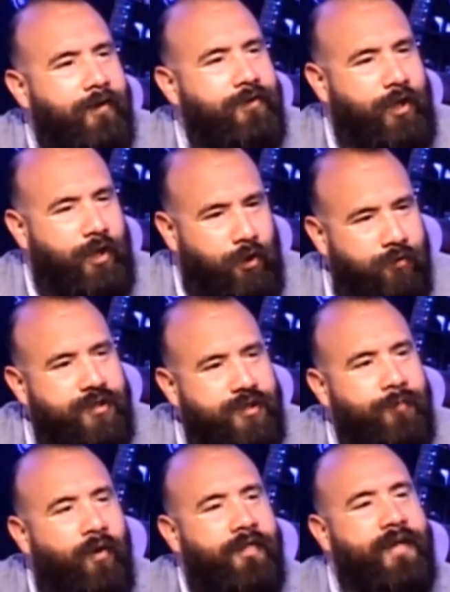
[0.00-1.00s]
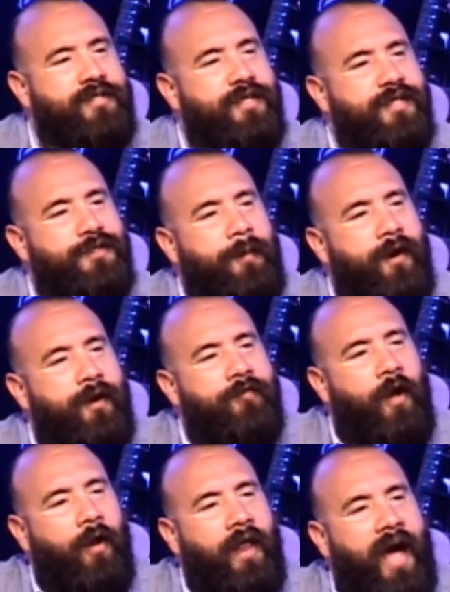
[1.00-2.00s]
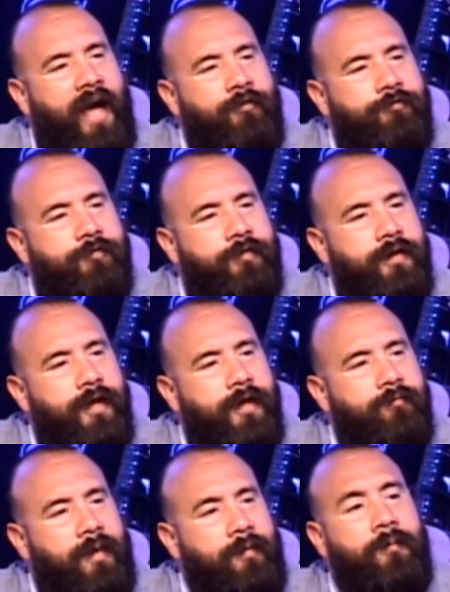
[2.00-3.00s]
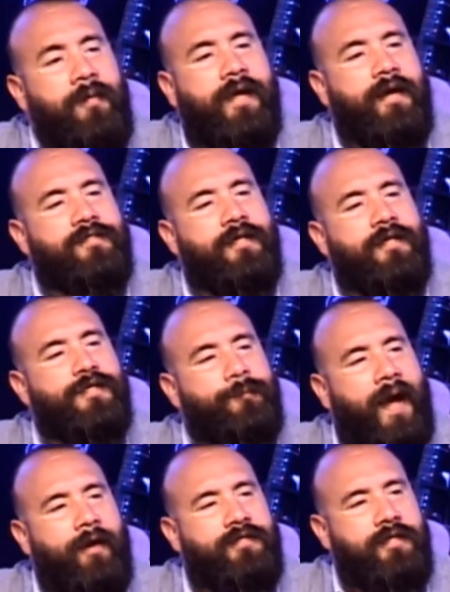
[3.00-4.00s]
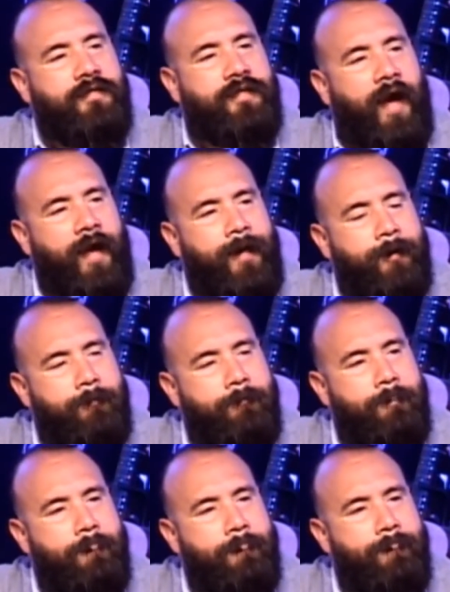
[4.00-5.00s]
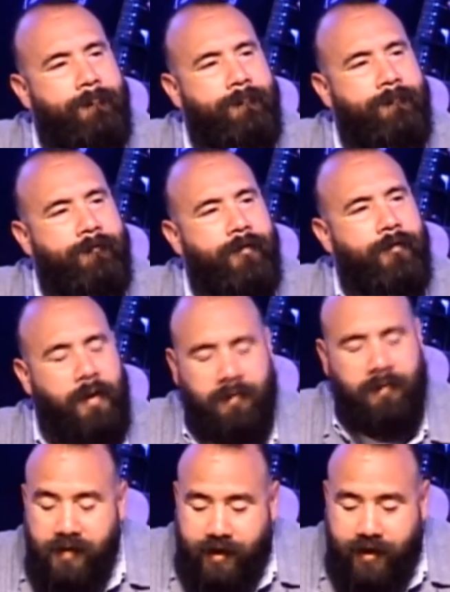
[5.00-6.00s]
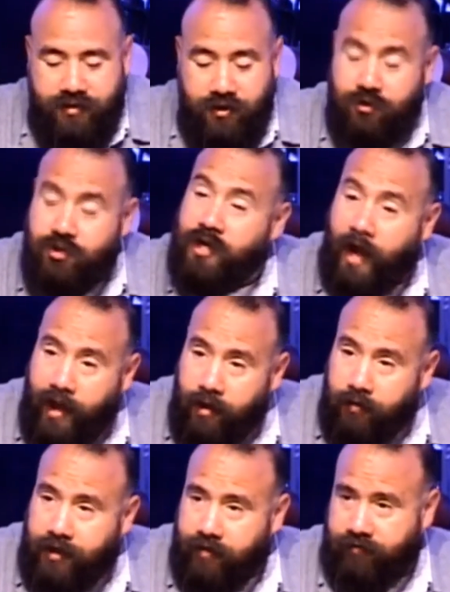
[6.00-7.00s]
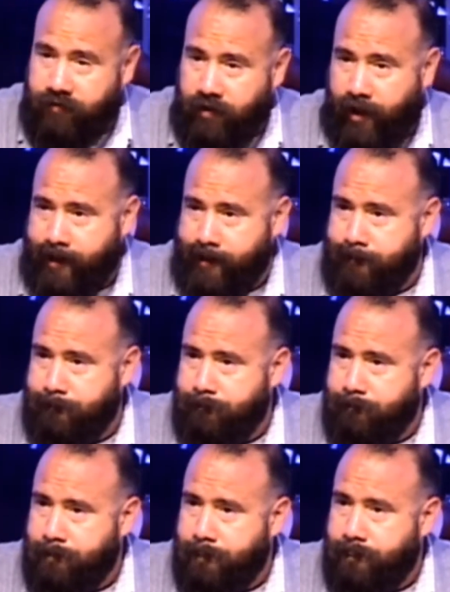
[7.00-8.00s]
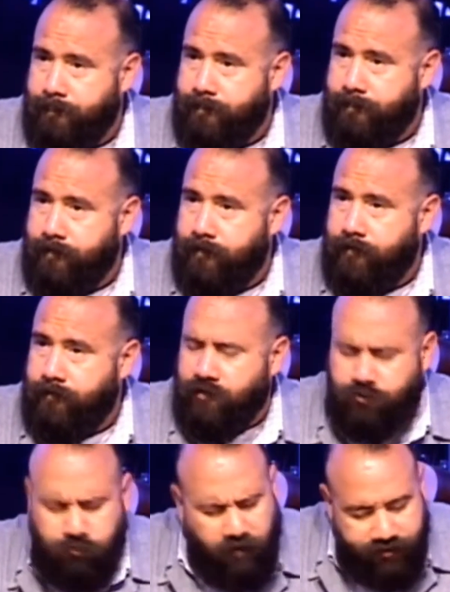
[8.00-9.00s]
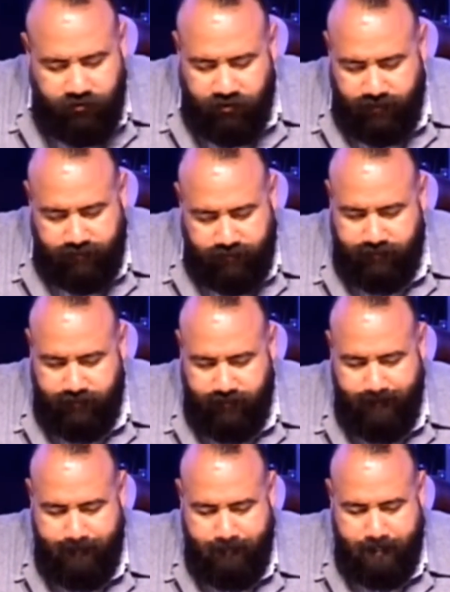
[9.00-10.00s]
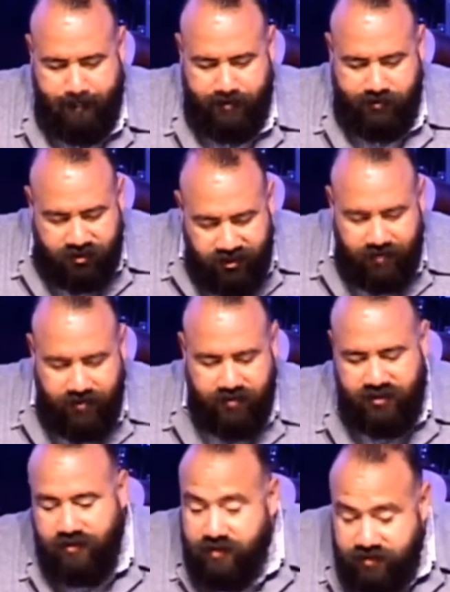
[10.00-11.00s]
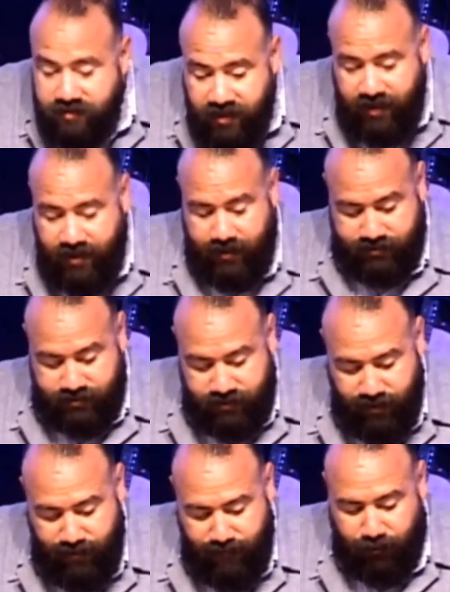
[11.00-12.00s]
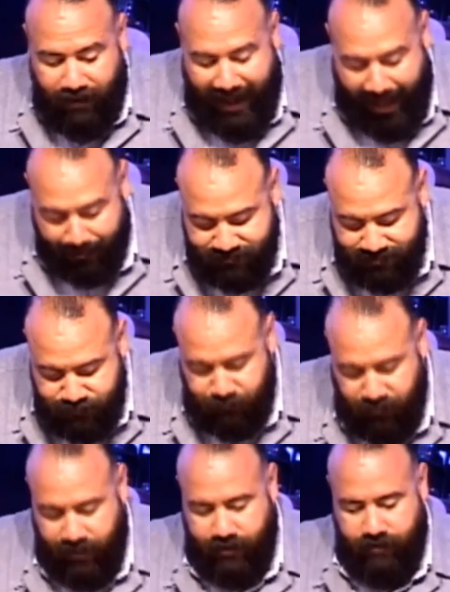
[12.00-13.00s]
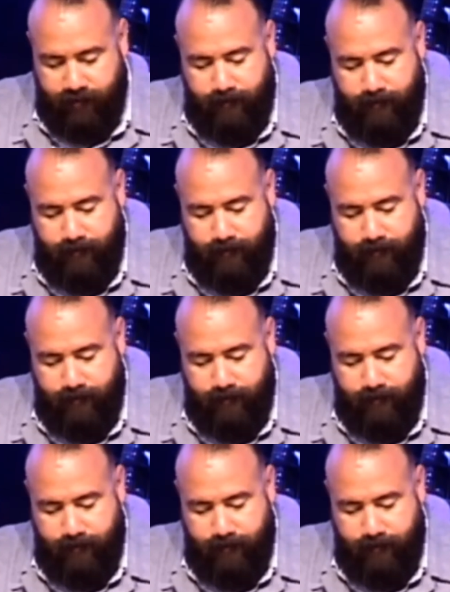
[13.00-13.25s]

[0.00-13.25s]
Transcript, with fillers: Do you know someone that is despaired of all life? Maybe because their spouse has died. Maybe because their child has died. The tragedies, sickness and disease perhaps has been